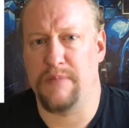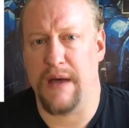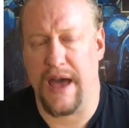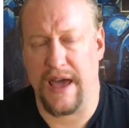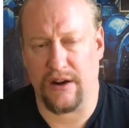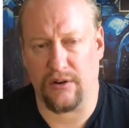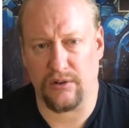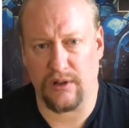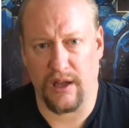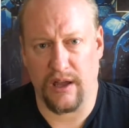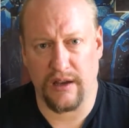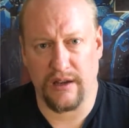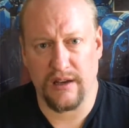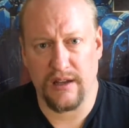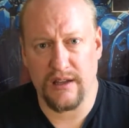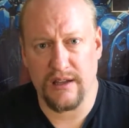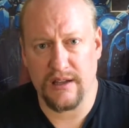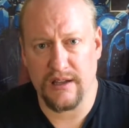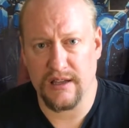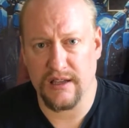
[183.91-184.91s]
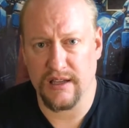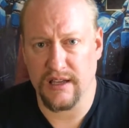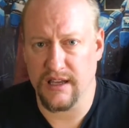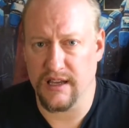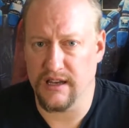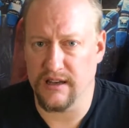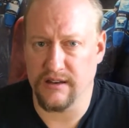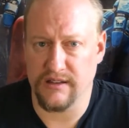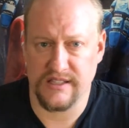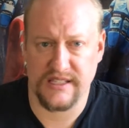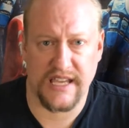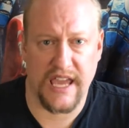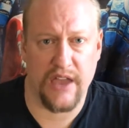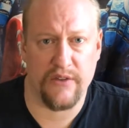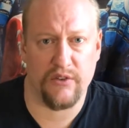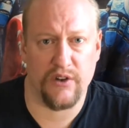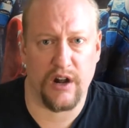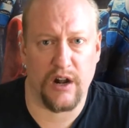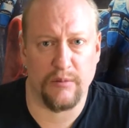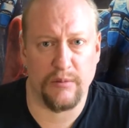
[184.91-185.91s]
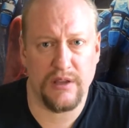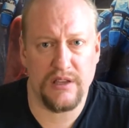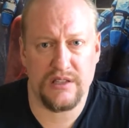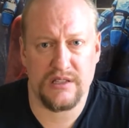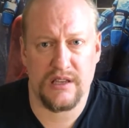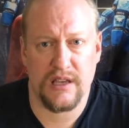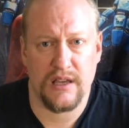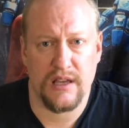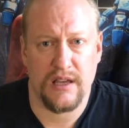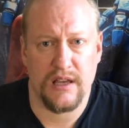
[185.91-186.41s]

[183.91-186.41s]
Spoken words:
battleline in Skaven armies.